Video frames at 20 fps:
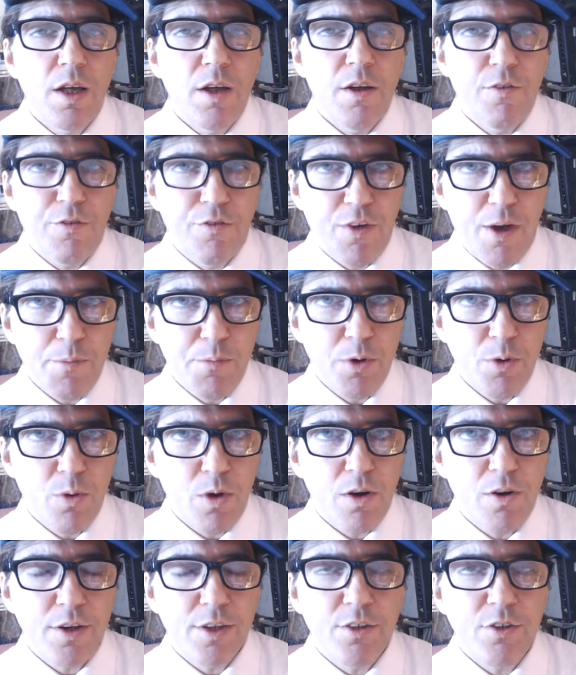
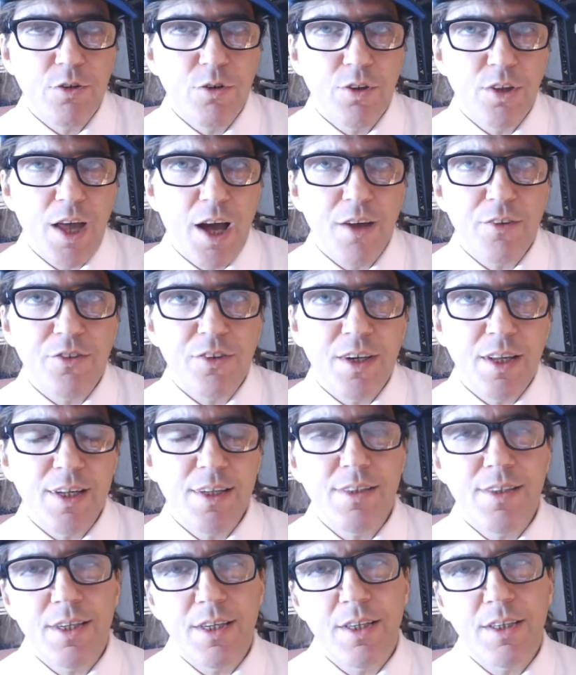February
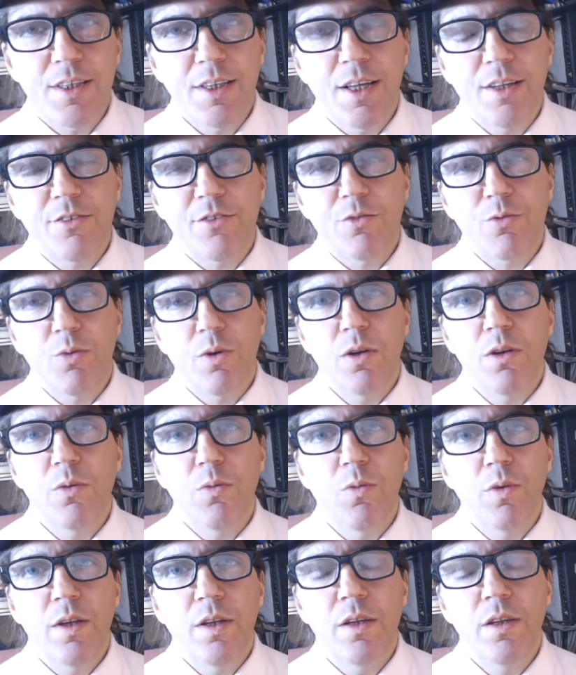2018. That's
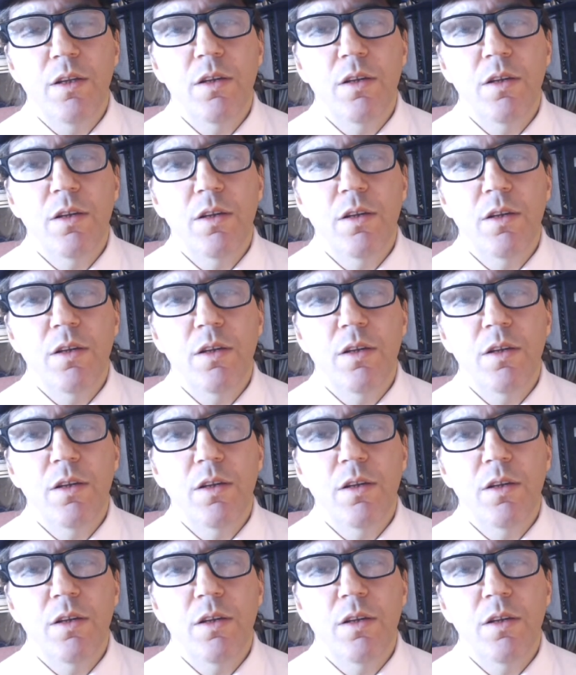when